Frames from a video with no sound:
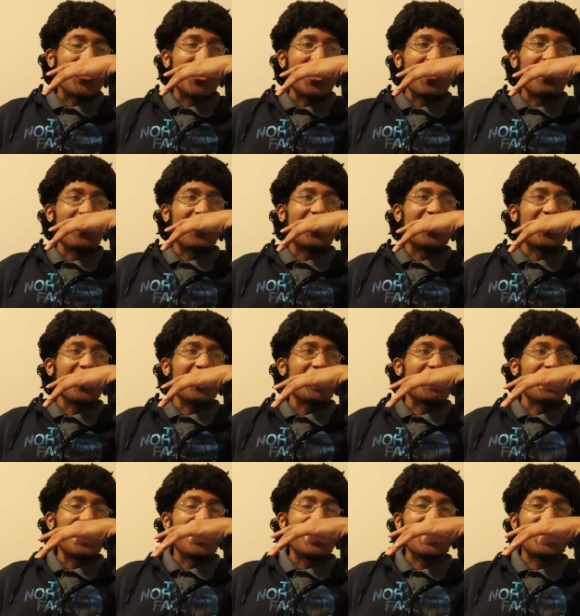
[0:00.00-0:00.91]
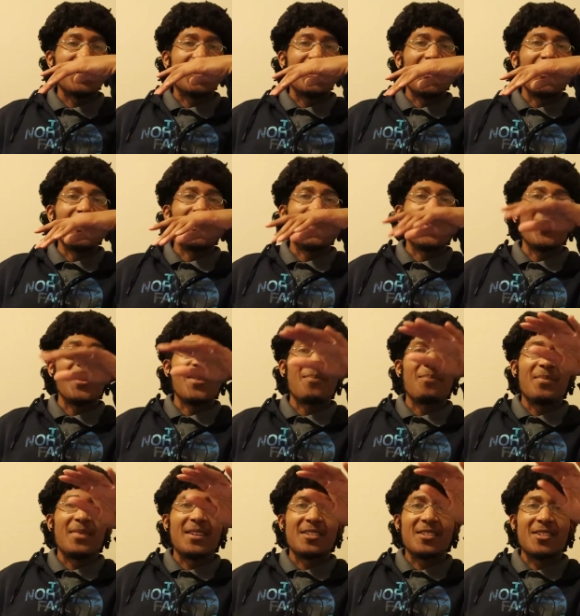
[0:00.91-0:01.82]
some things we just don't learn
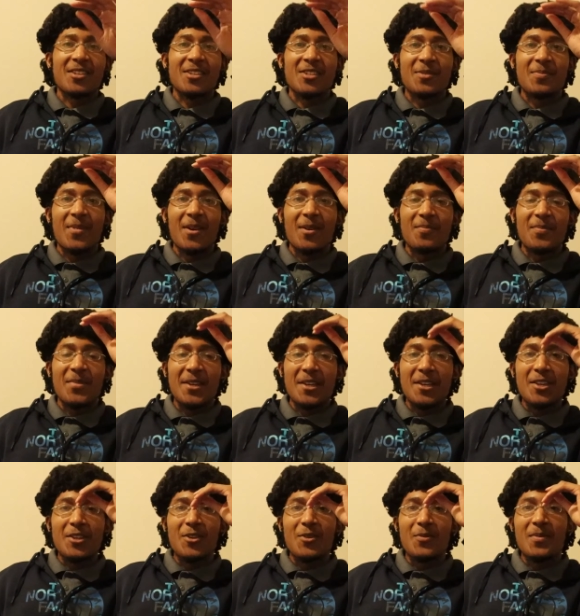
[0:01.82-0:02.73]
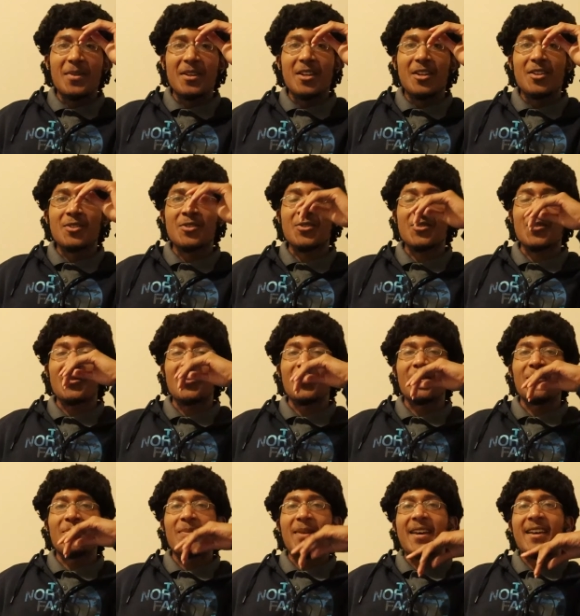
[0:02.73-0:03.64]
the basics about being human in
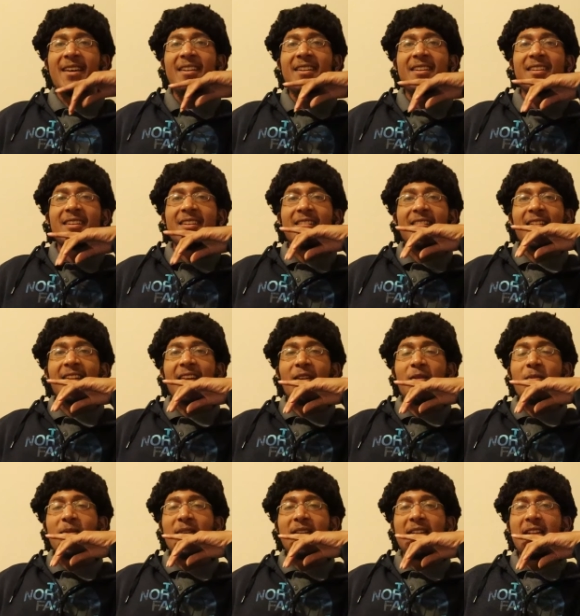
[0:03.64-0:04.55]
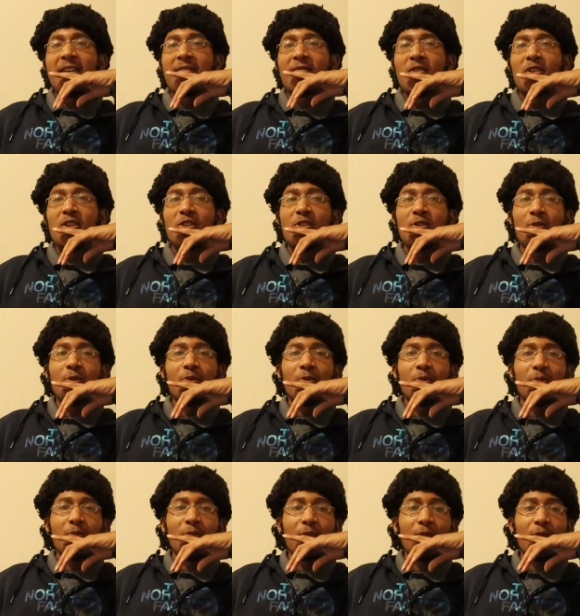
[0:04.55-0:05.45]
school, man. Like we never
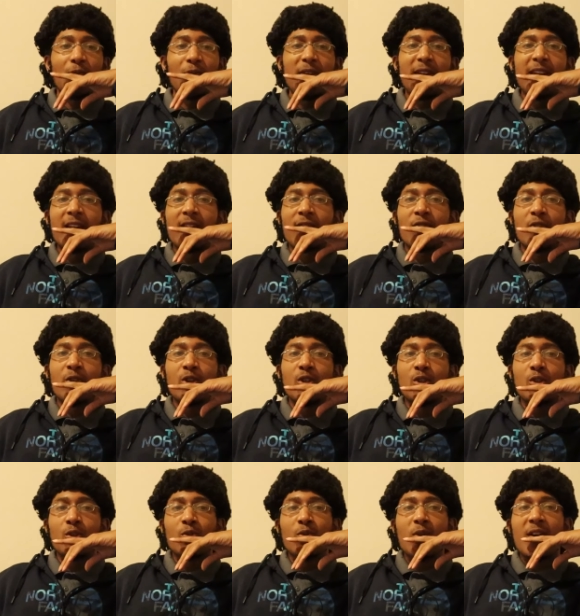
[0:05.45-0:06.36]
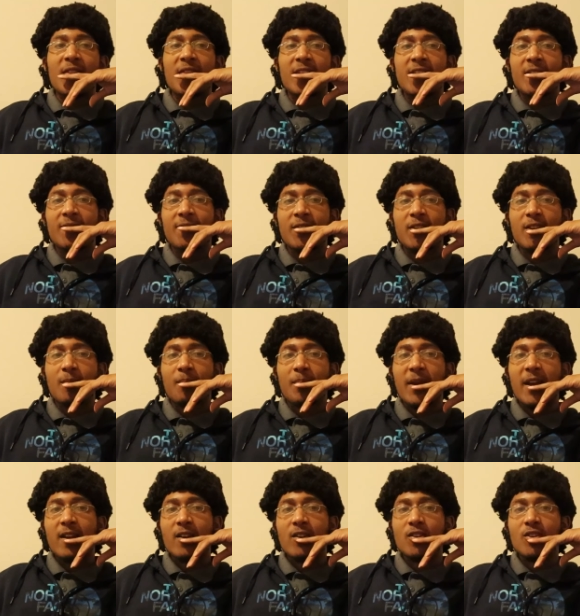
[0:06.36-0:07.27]
do. We never do. And then if your
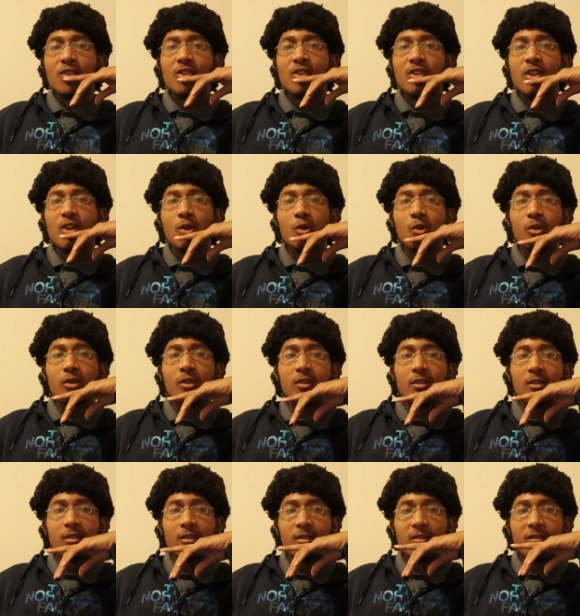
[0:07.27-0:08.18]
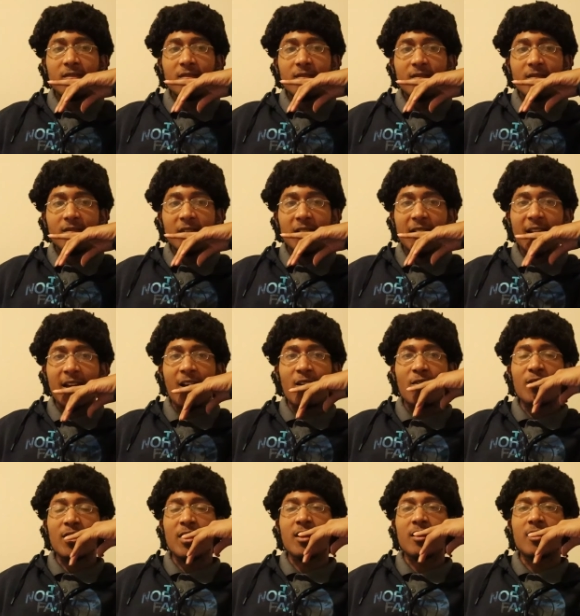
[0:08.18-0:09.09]
parents don't, like
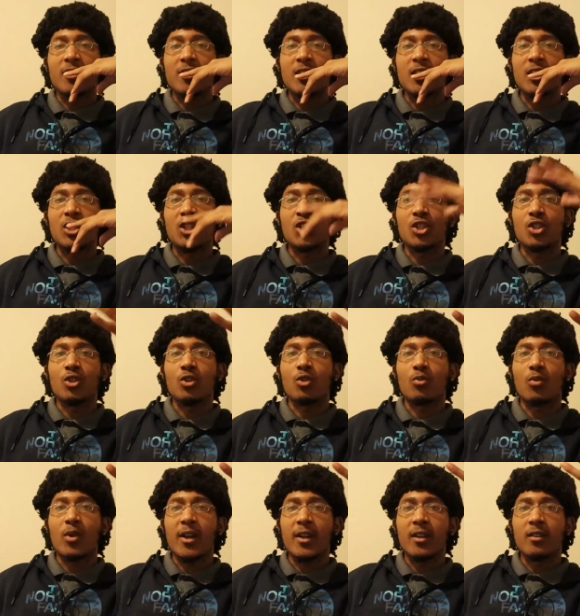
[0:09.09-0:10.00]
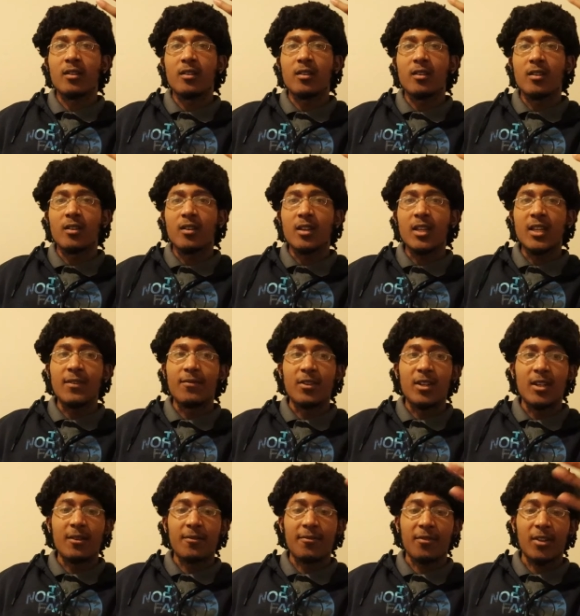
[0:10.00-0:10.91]
how are they going to teach you, right?
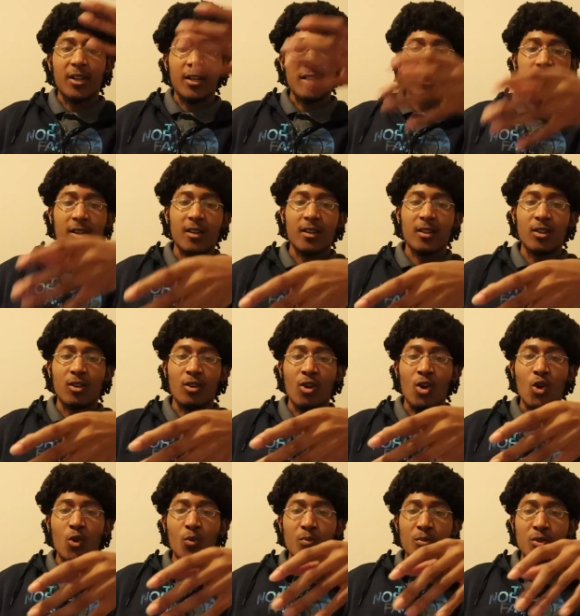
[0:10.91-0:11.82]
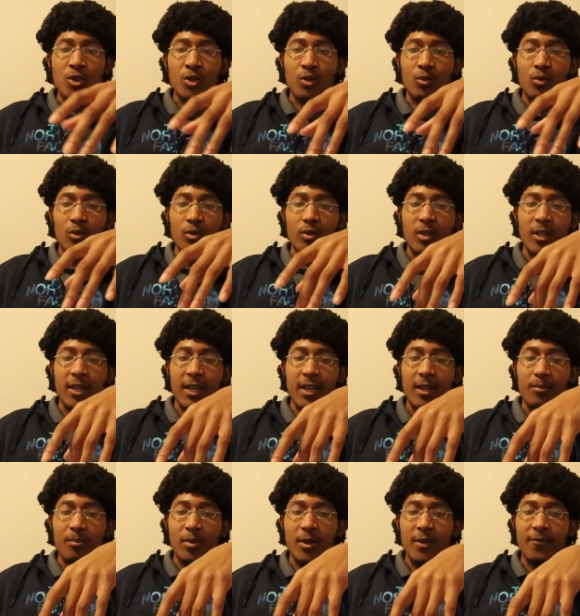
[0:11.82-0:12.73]
even if like you're homeschooled,
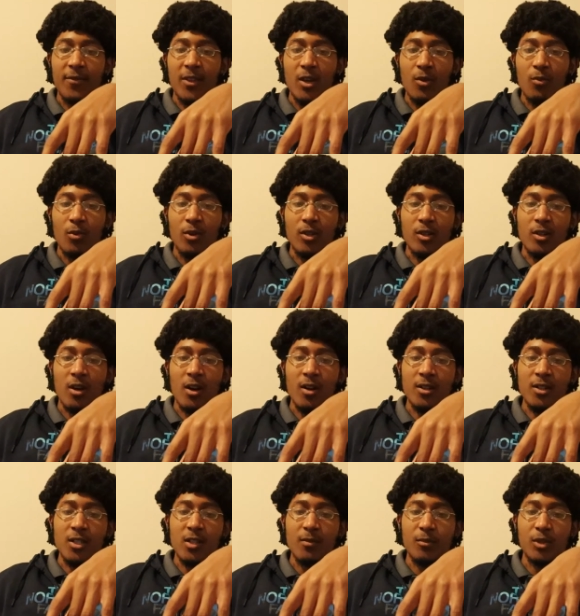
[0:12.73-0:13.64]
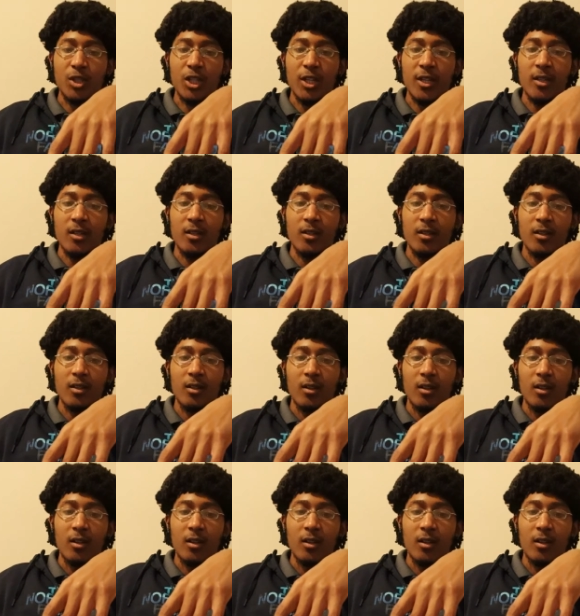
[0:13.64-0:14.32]
like if they weren't taught some shit,